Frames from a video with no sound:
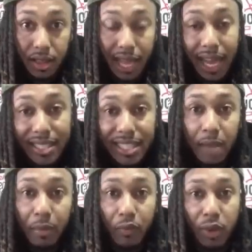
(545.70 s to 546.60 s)
Like I
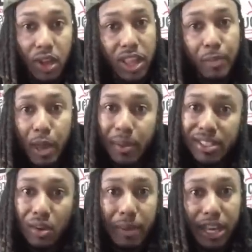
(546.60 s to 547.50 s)
said before, the only people
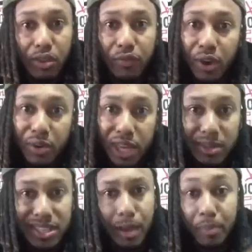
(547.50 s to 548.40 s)
that's going to make you feel
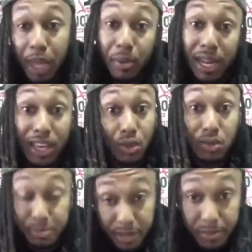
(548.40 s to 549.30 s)
guilty are people that
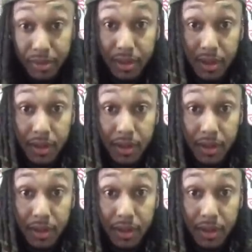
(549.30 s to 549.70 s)
use people.